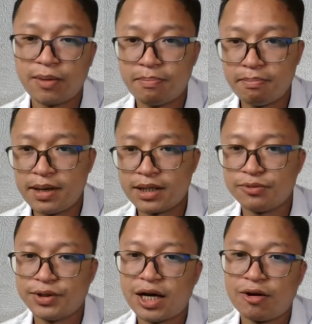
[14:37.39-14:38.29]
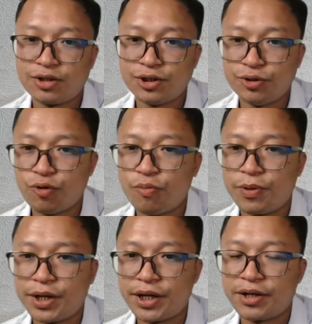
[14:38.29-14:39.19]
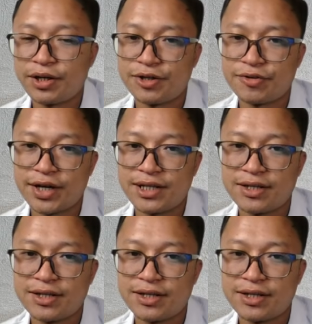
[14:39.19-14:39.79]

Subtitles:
but without you opening your trades,